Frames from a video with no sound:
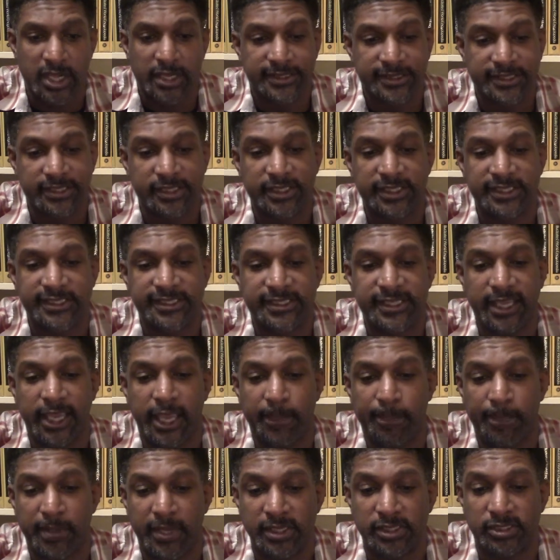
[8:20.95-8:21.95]
to
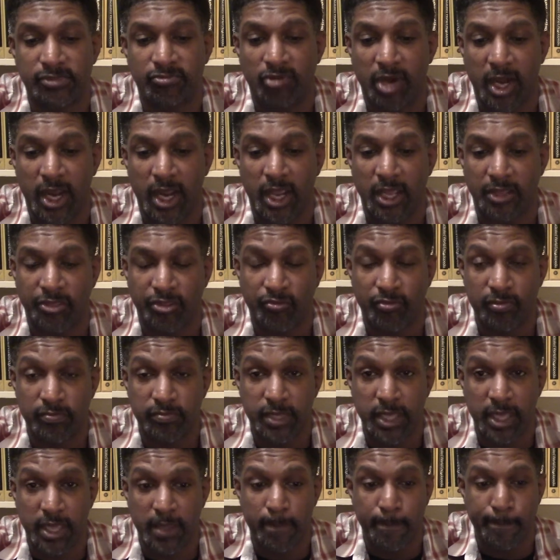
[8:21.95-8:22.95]
escape his wrath from
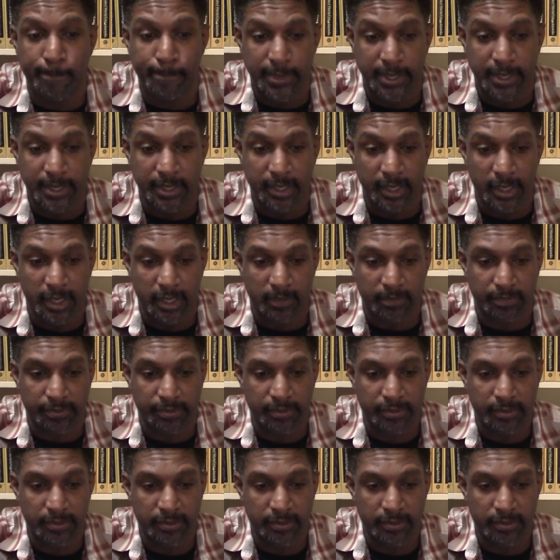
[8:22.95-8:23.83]
getting beat up,